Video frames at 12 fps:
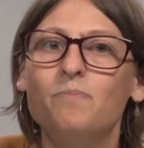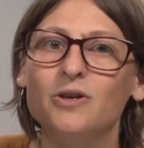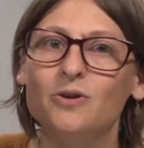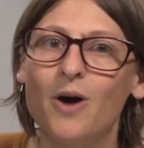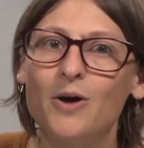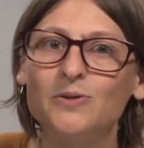
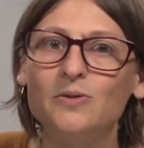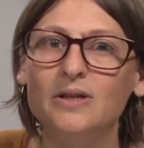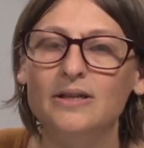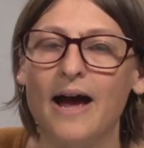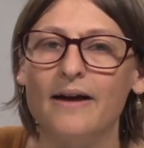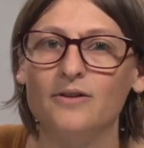But you also
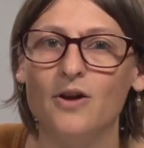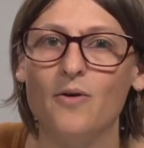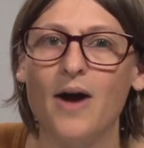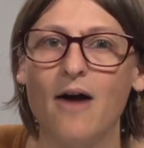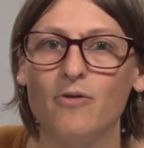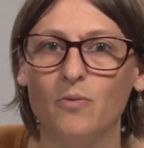need to
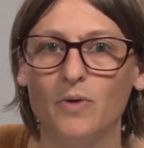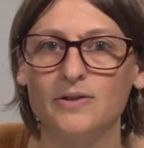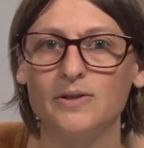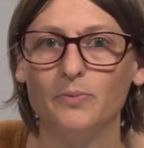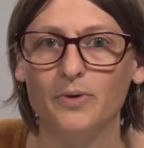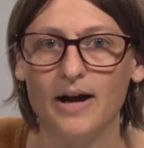know how it
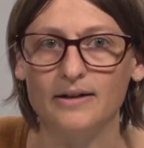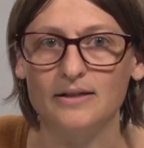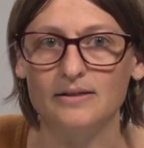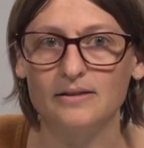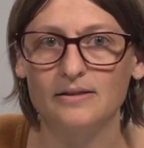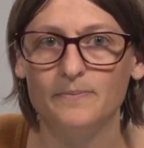works in
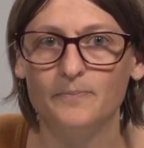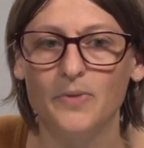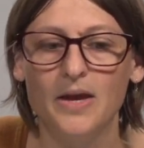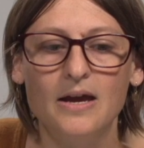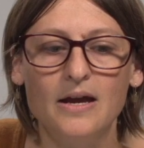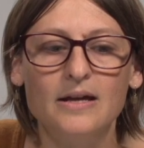practice.
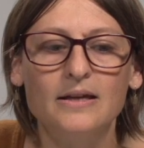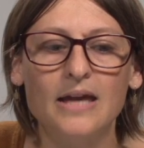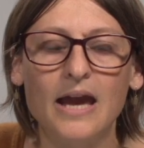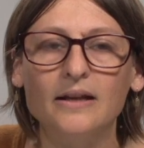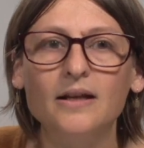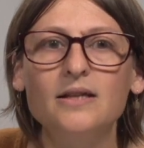
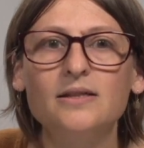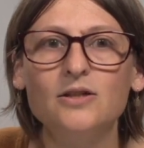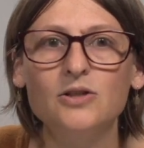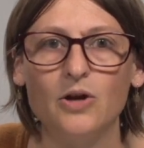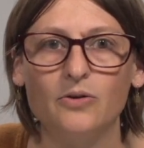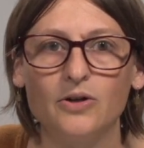Candidates
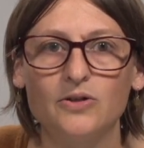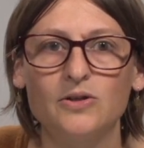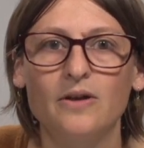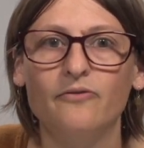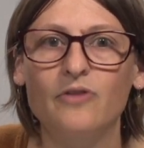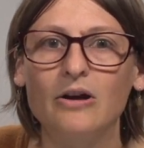and
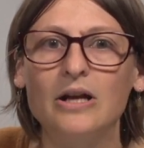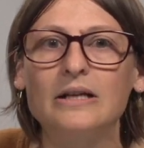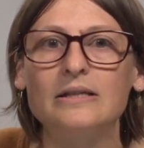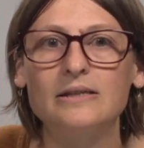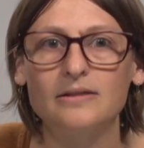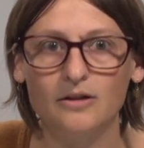donors
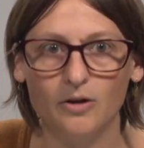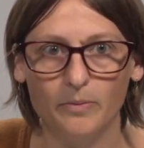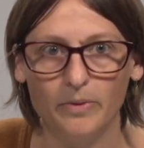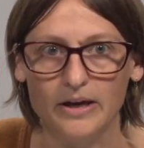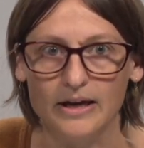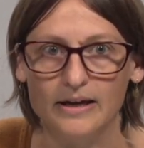varied
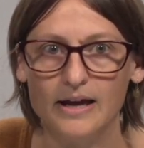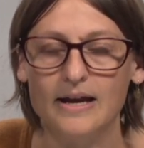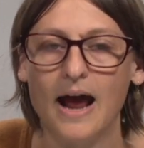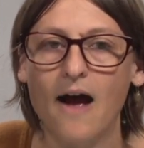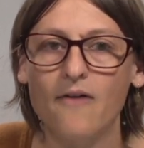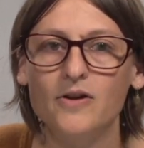considerably
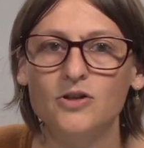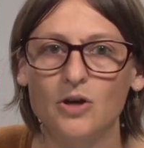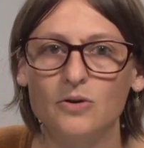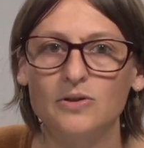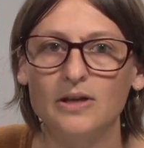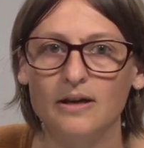in how they
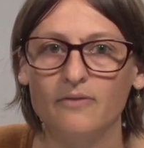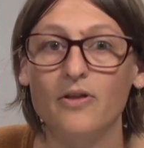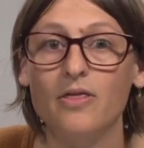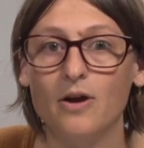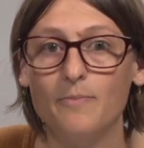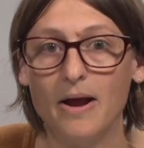chose to
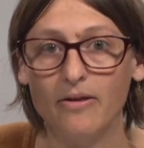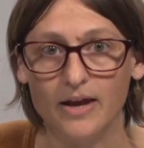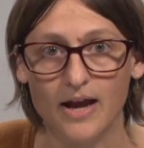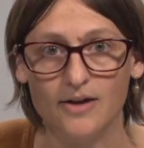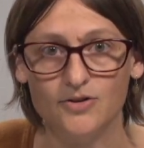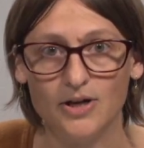give their
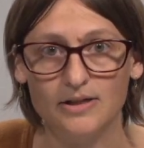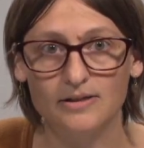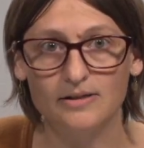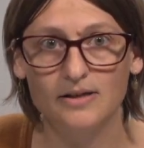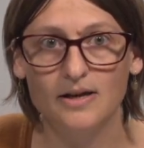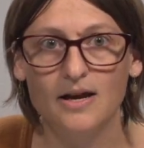mailing
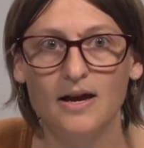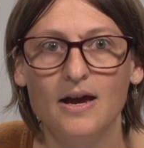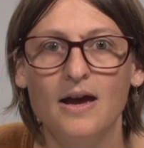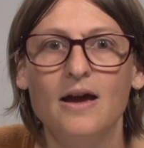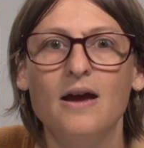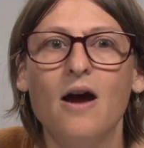address.
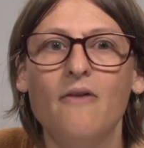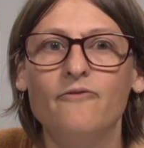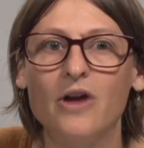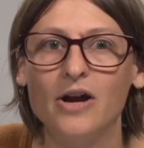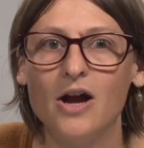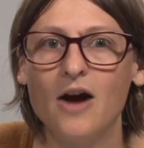
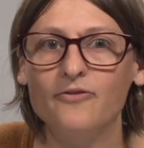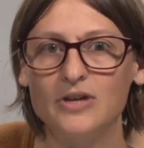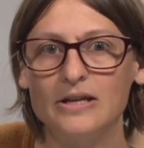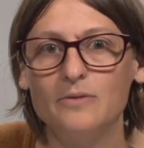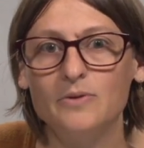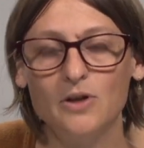Very
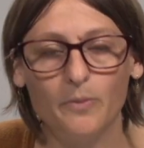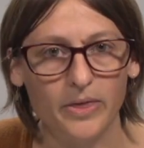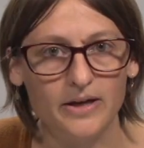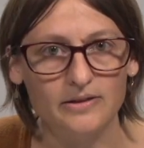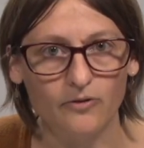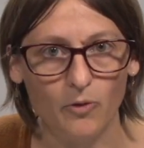often, it was their
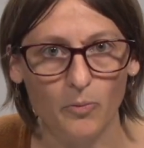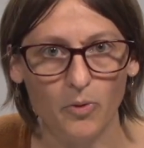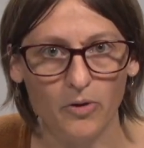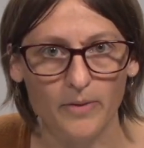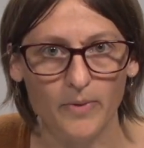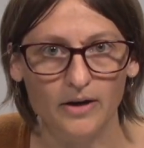place of
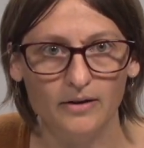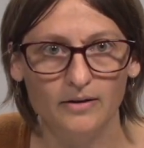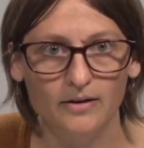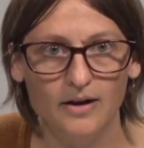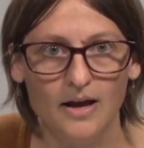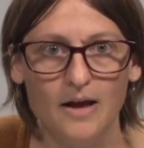employment.
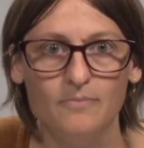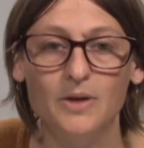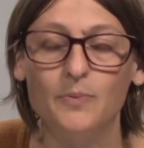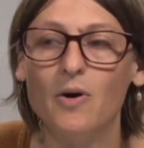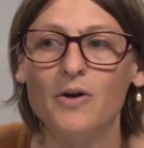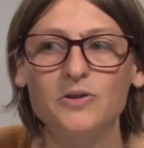
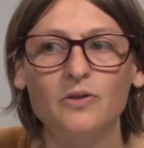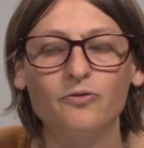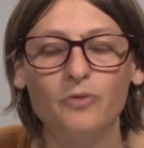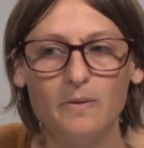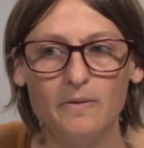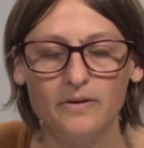People also
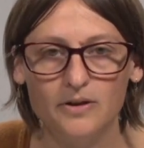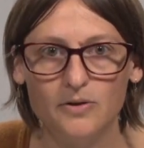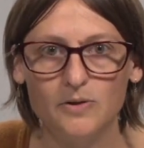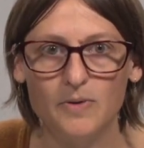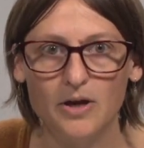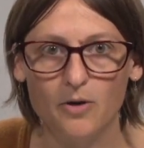frequently
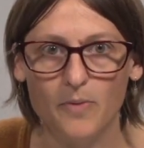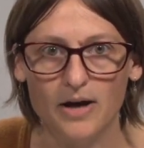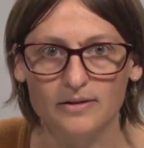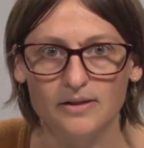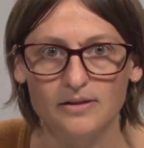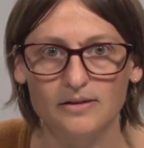use P.O.
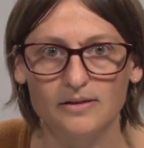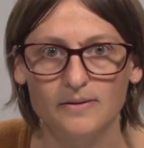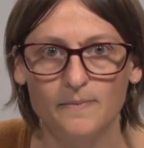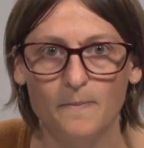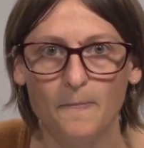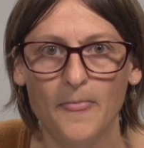boxes.